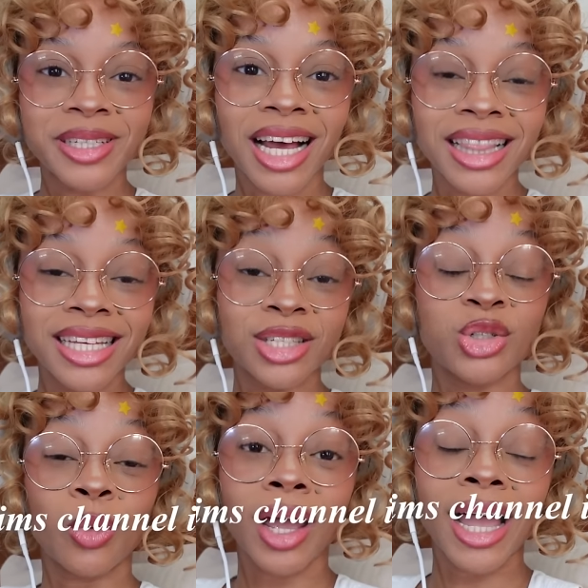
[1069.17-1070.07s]
but not least,
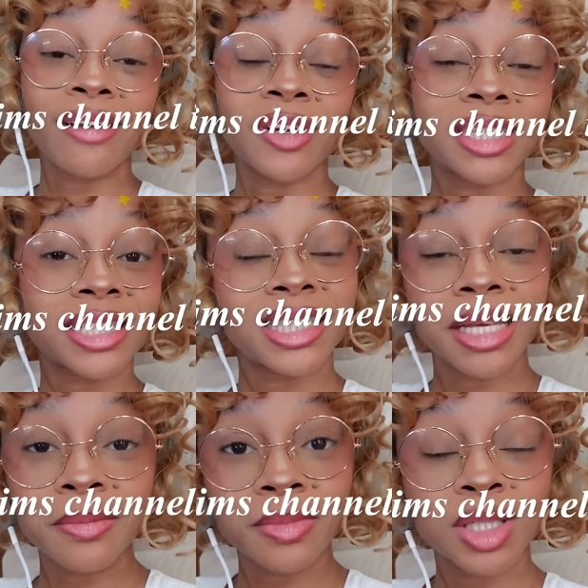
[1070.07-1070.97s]
do I have a
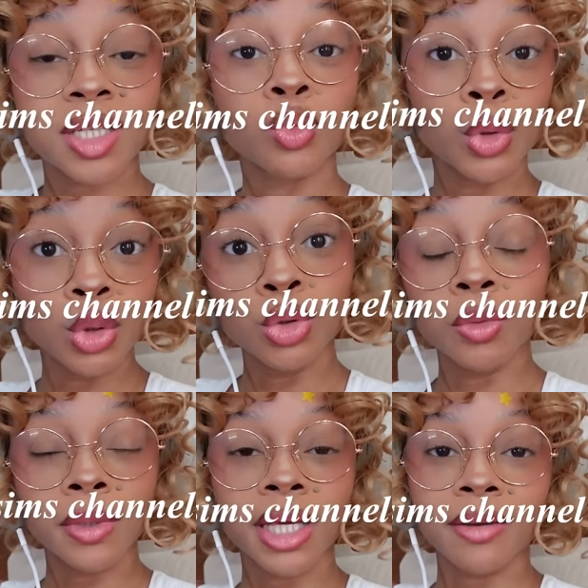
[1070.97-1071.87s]
Sims
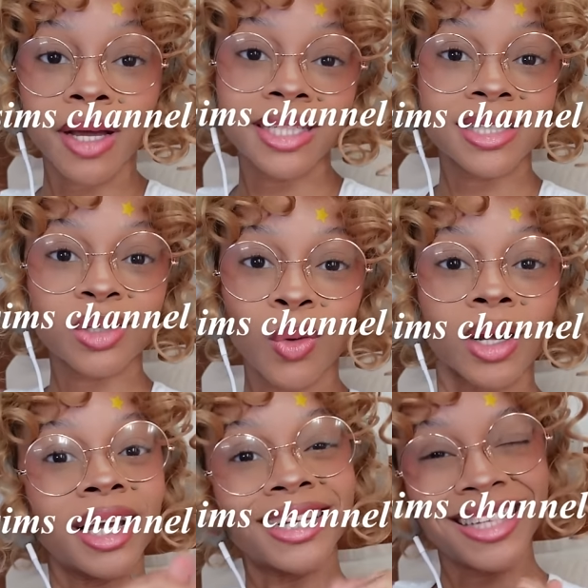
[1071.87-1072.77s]
room in my
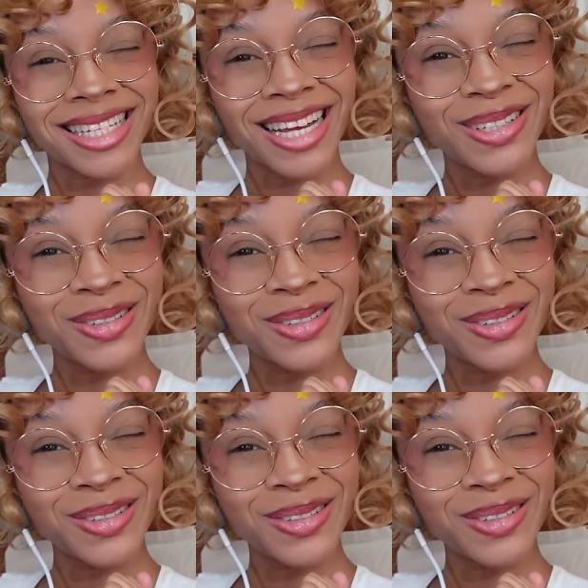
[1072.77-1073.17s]
Discord? Yes, I